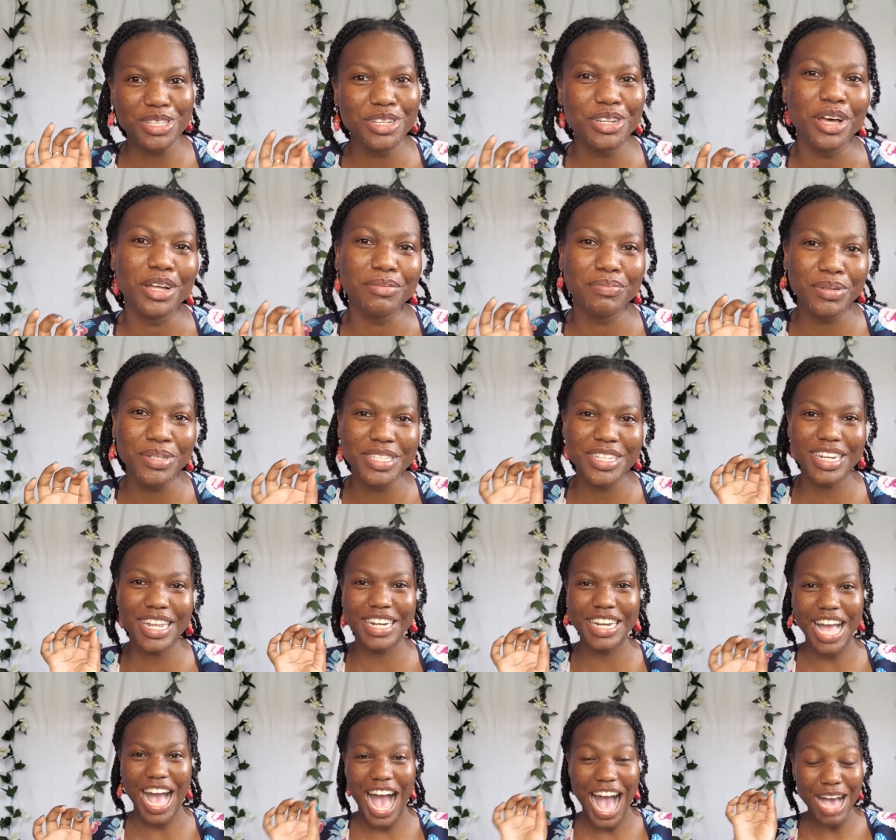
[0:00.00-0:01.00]
to not put
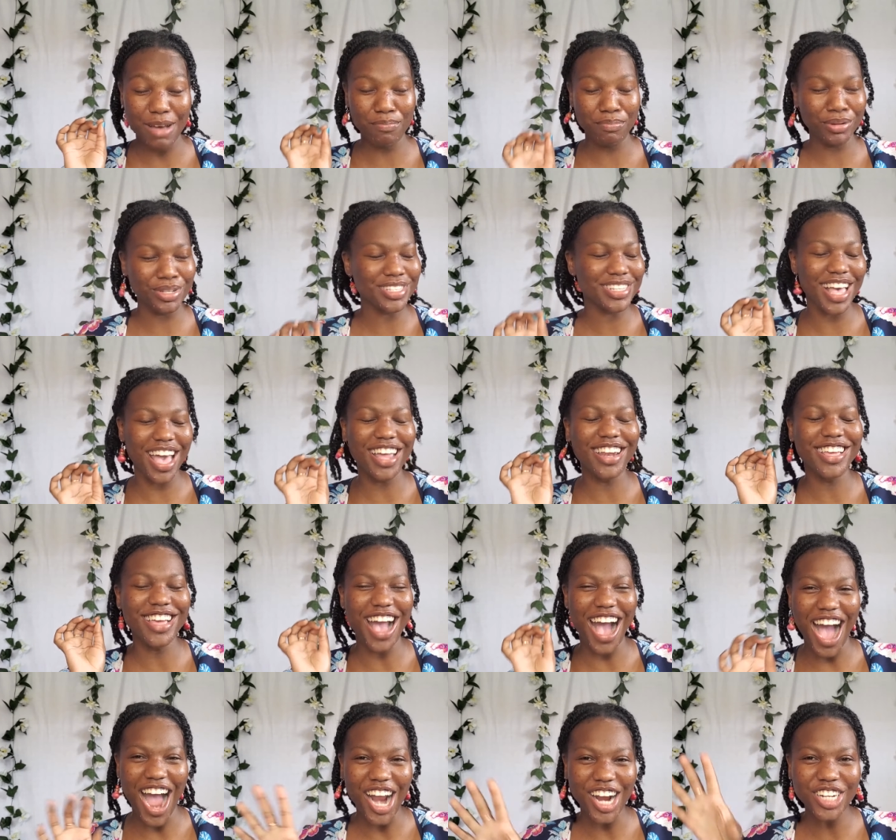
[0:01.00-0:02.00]
any
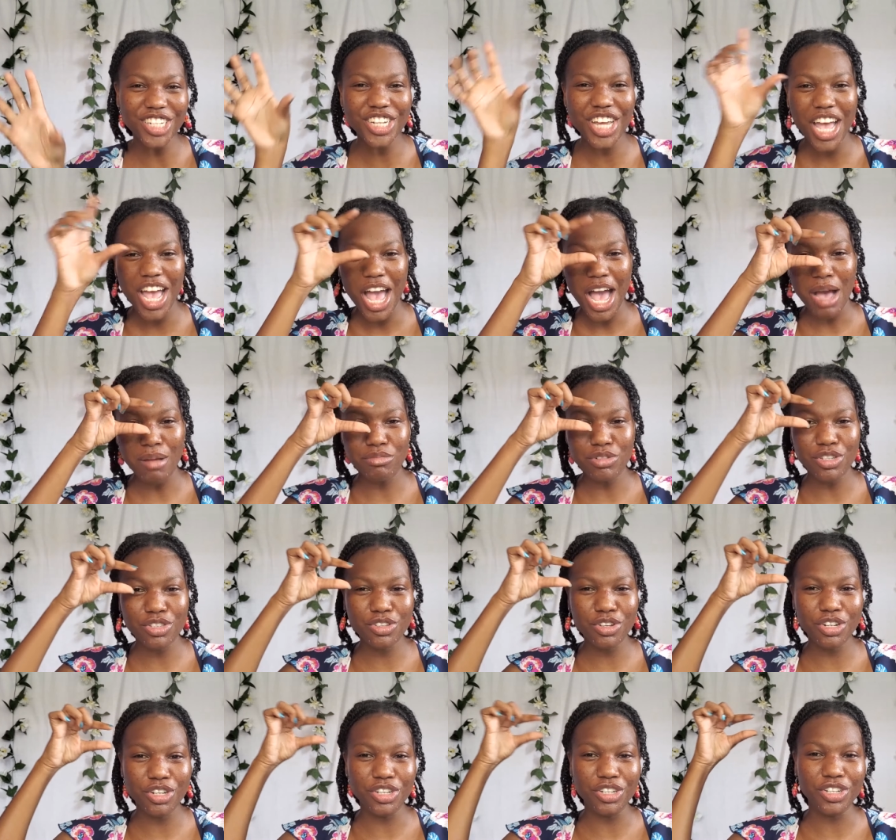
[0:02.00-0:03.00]
arch. I'm just
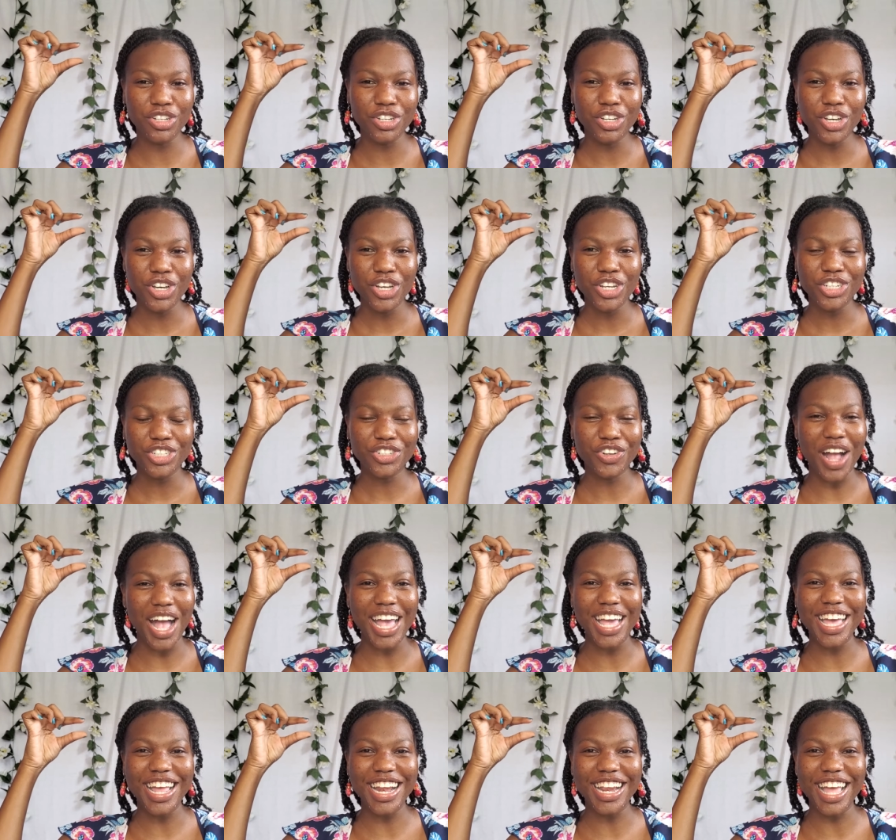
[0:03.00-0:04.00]
going to try
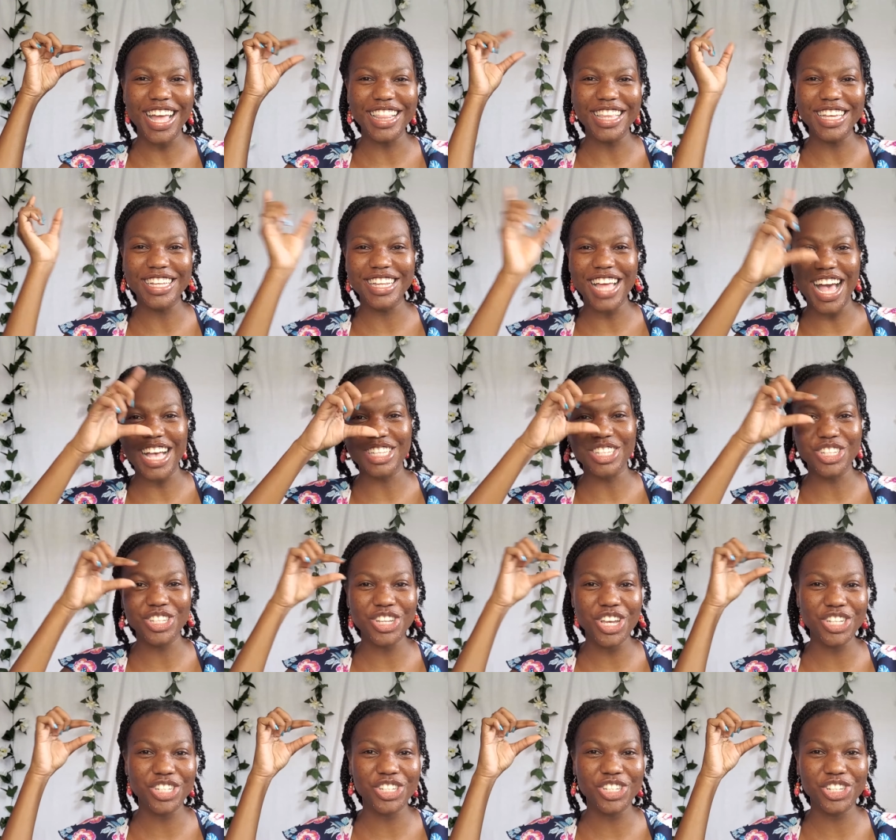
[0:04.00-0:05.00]
and get it as
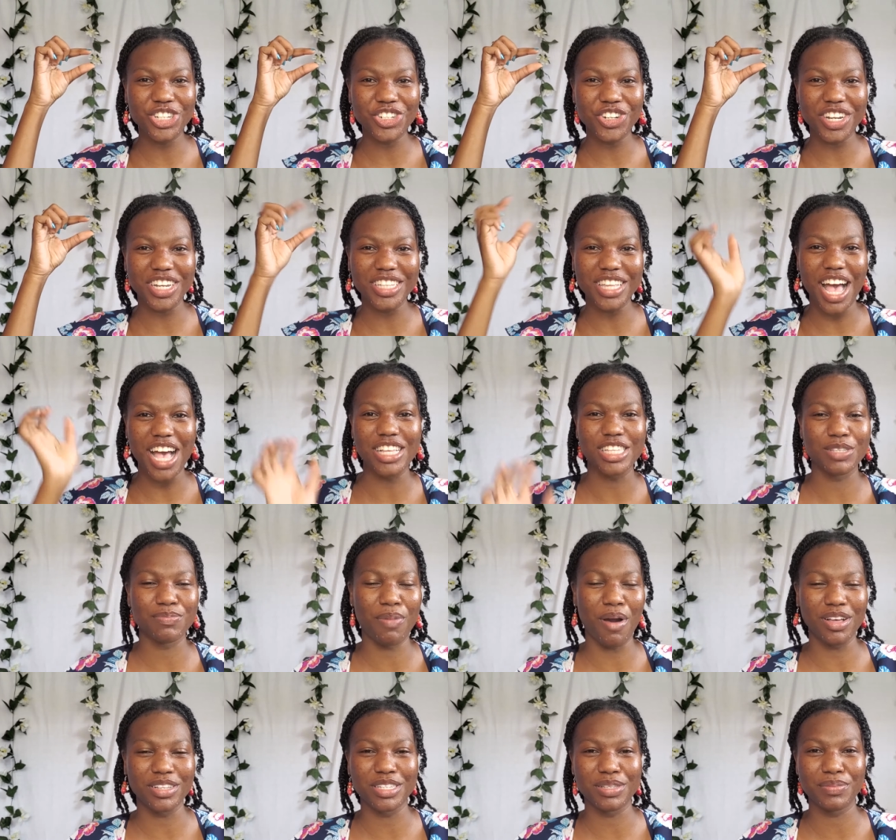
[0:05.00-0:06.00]
straight as
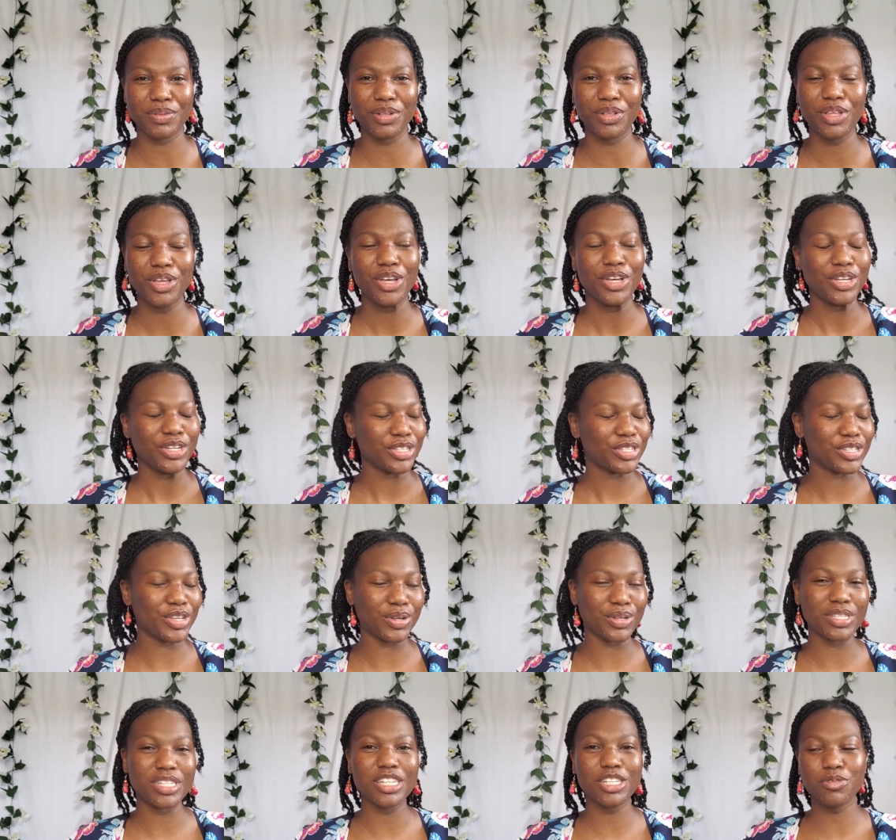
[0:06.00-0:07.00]
possible. So
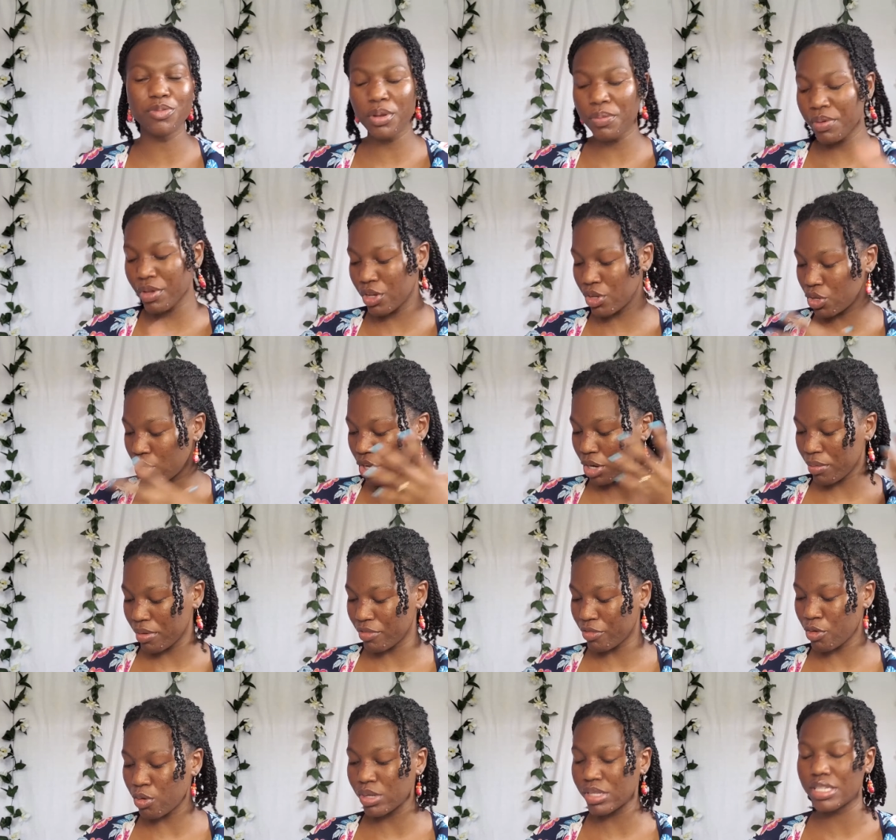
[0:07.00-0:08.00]
since we're going to be
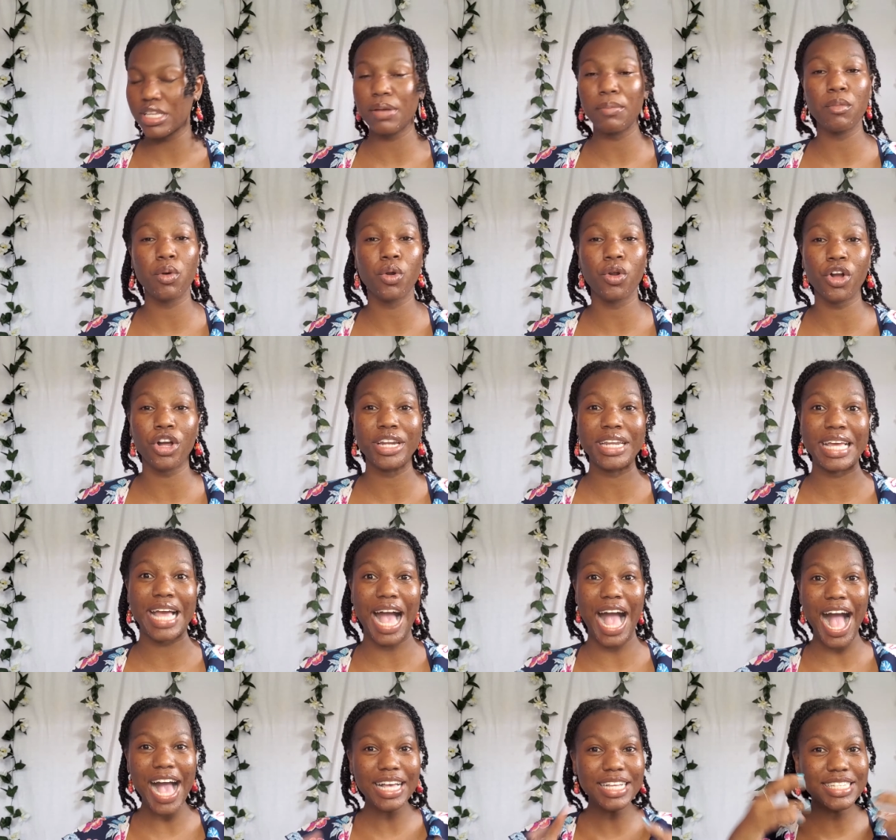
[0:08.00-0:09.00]
focusing more on the
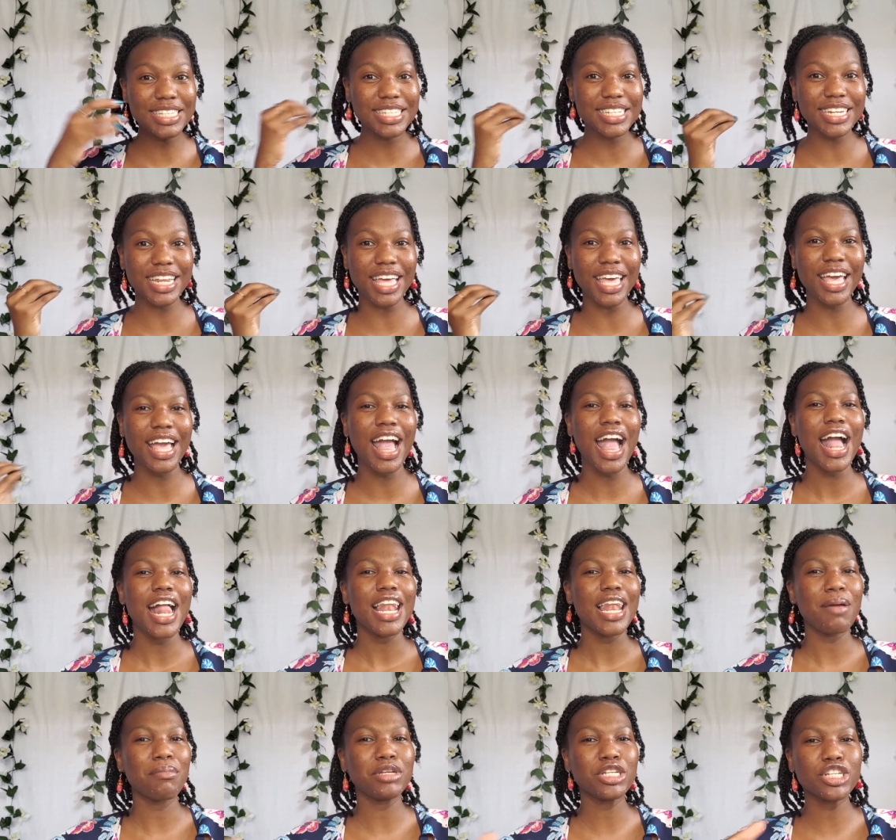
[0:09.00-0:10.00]
eyes today,
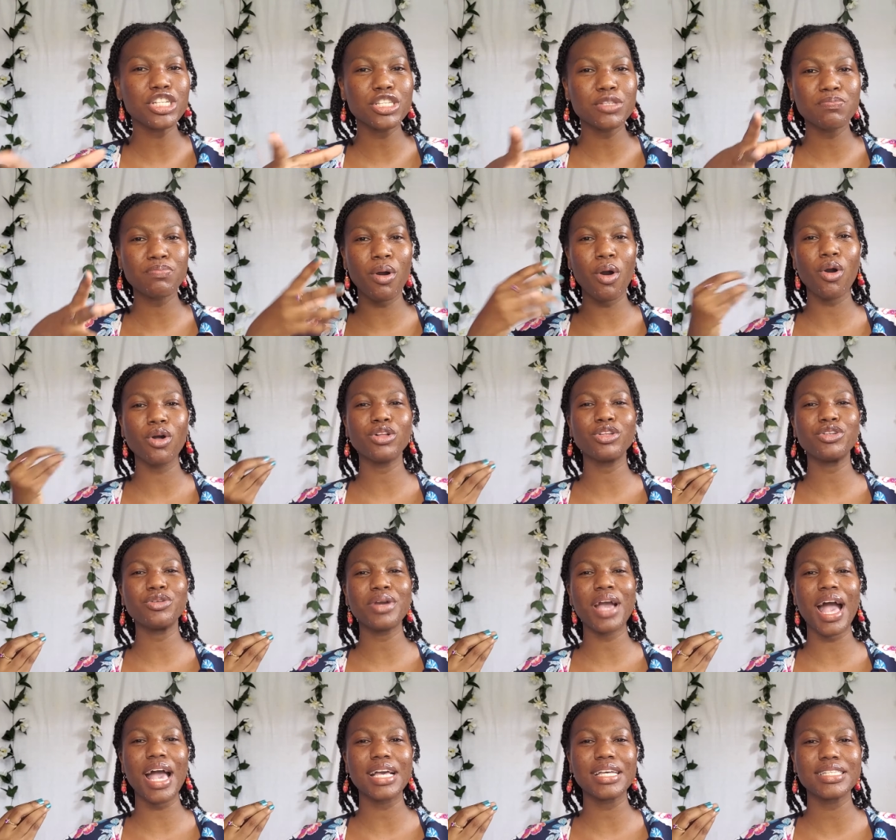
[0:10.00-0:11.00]
let me just pull you
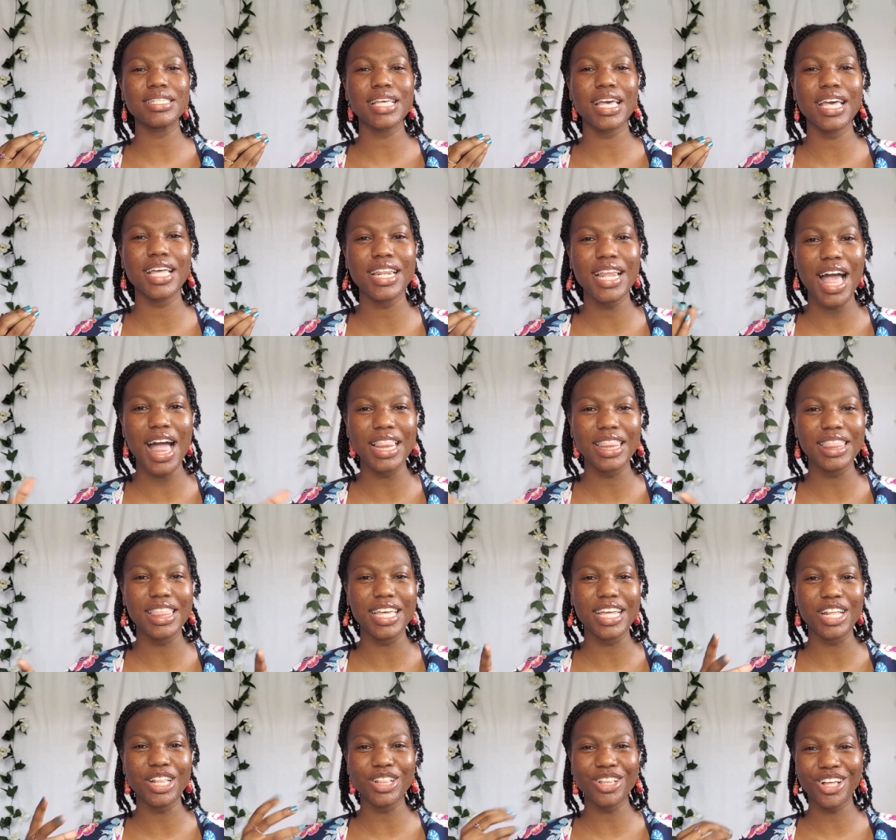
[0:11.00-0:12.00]
guys in a
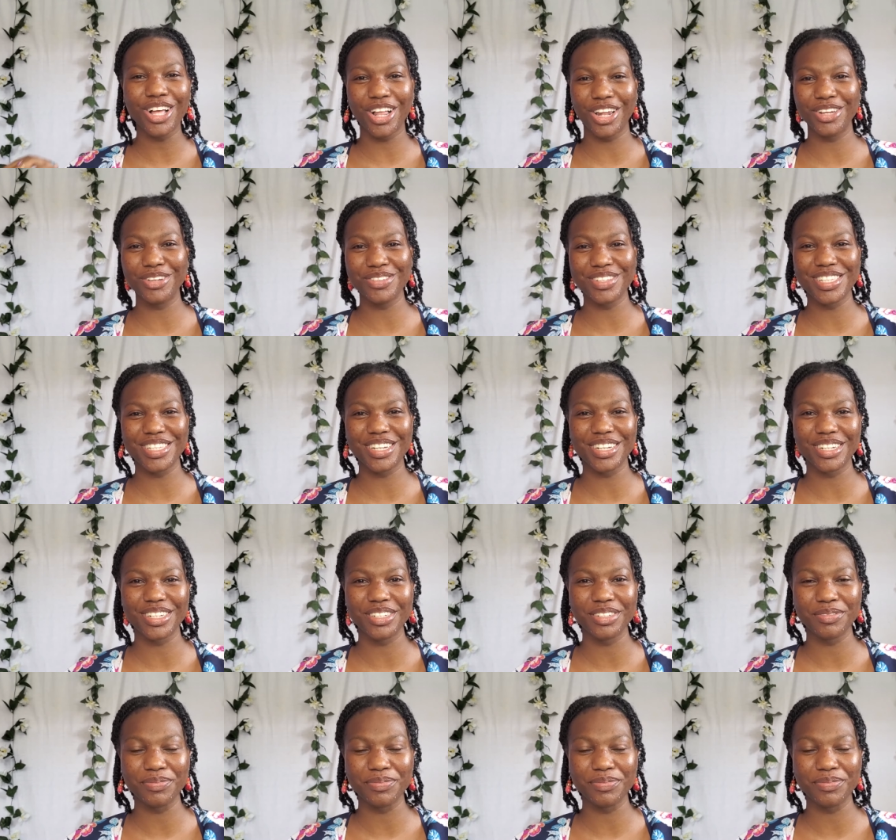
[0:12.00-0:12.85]
little closer.